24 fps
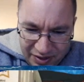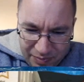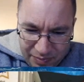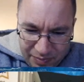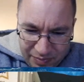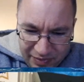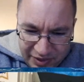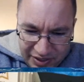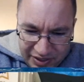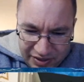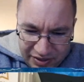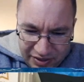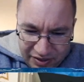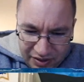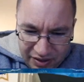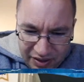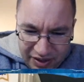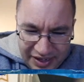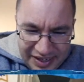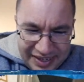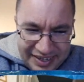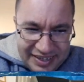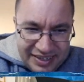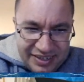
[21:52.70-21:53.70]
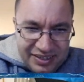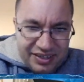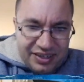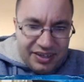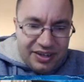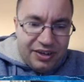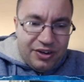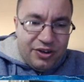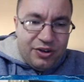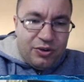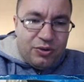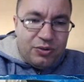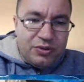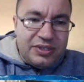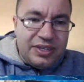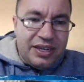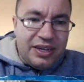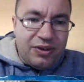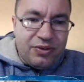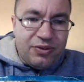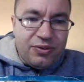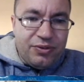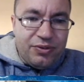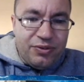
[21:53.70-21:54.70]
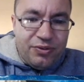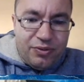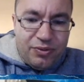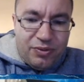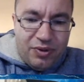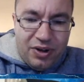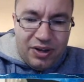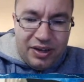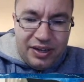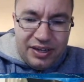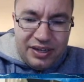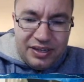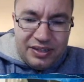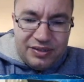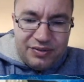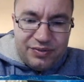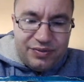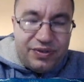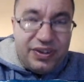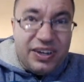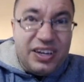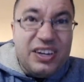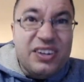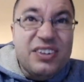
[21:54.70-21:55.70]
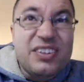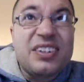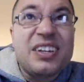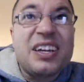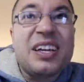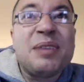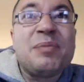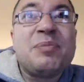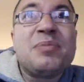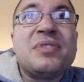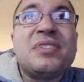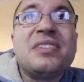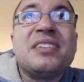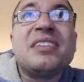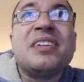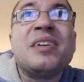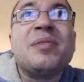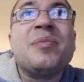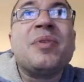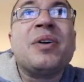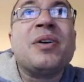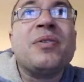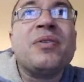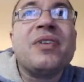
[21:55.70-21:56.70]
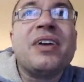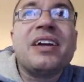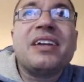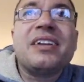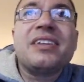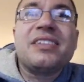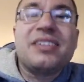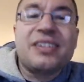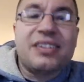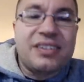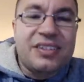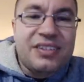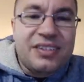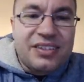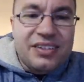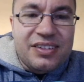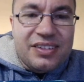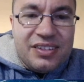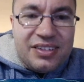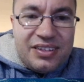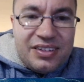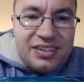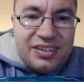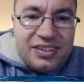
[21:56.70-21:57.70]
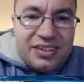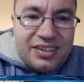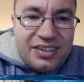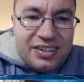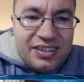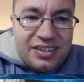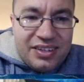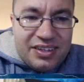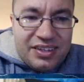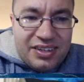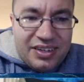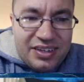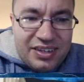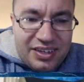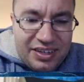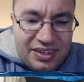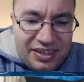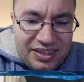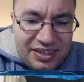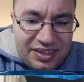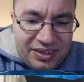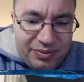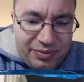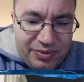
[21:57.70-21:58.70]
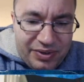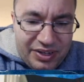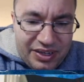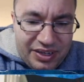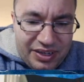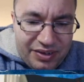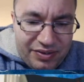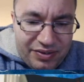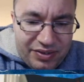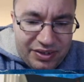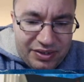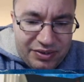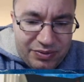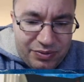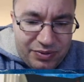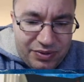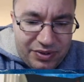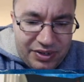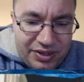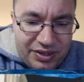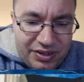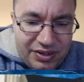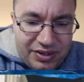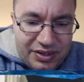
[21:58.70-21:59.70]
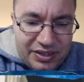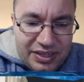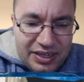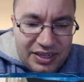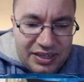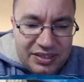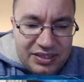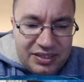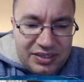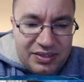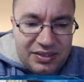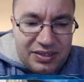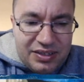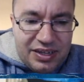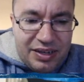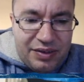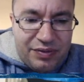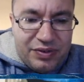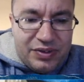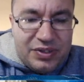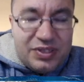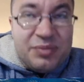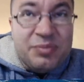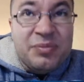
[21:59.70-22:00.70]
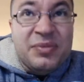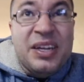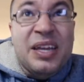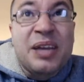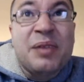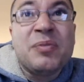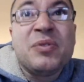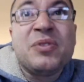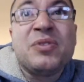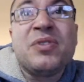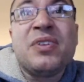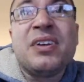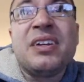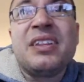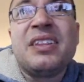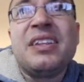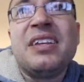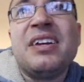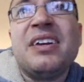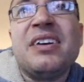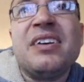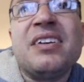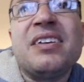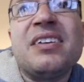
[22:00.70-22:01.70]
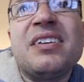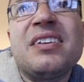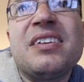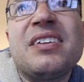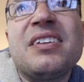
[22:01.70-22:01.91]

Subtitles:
Mr. Arita knows how to draw his fire types, am I right? And then we have this one here. It has definitely some damage right there.